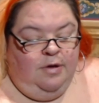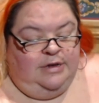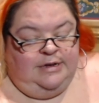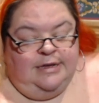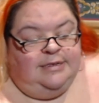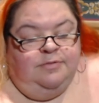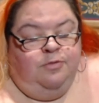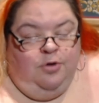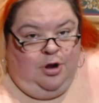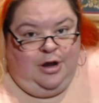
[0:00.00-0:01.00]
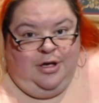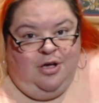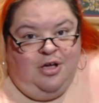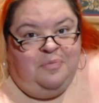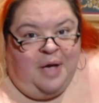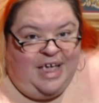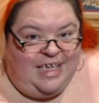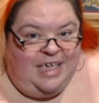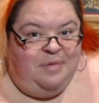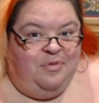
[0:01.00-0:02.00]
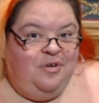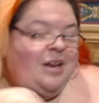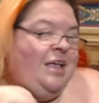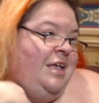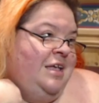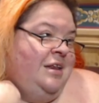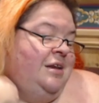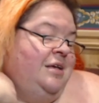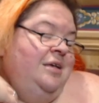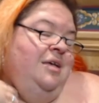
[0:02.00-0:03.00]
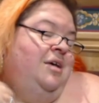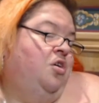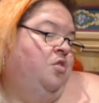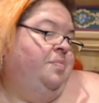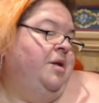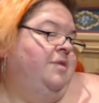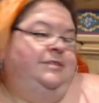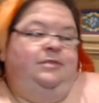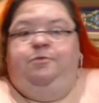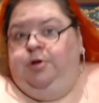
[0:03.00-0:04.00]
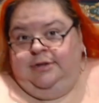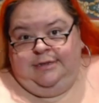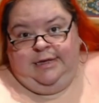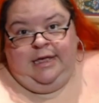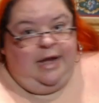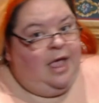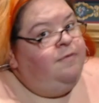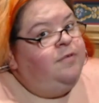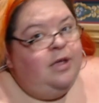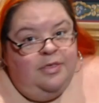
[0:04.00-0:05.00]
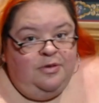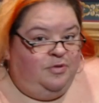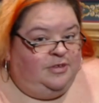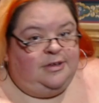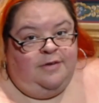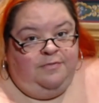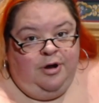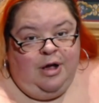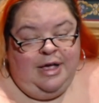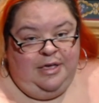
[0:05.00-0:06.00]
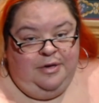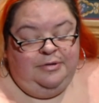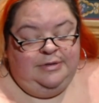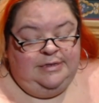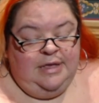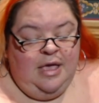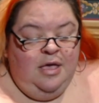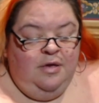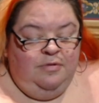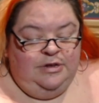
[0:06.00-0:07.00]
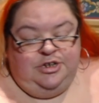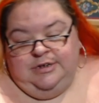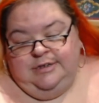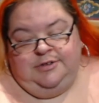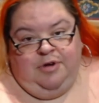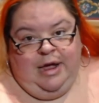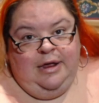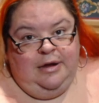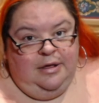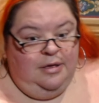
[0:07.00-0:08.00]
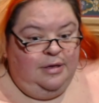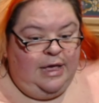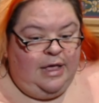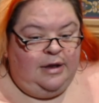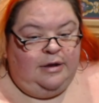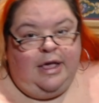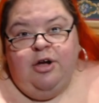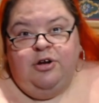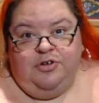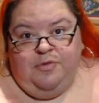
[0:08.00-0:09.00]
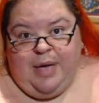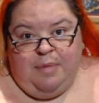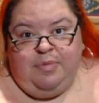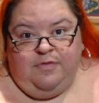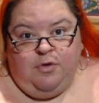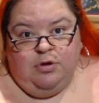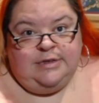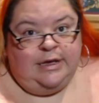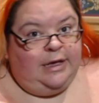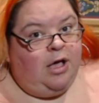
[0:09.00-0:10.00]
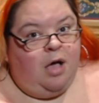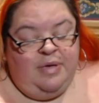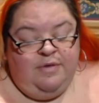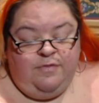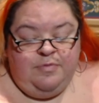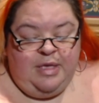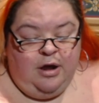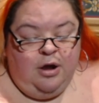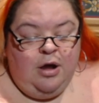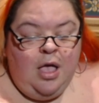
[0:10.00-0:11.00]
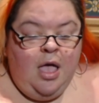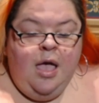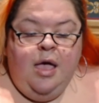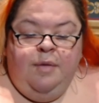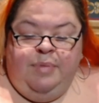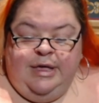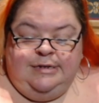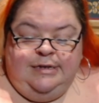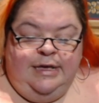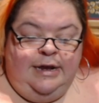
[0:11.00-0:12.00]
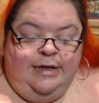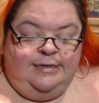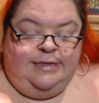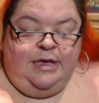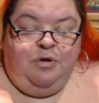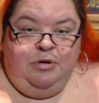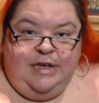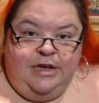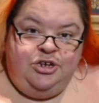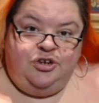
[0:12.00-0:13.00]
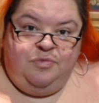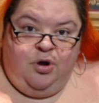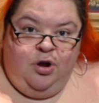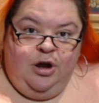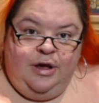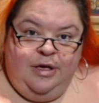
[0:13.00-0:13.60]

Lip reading: doesn't work on my keyboard in OpenOffice. It works in every other software I use, which is great. And character map, of course, I can copy it from there. But it is the quotation mark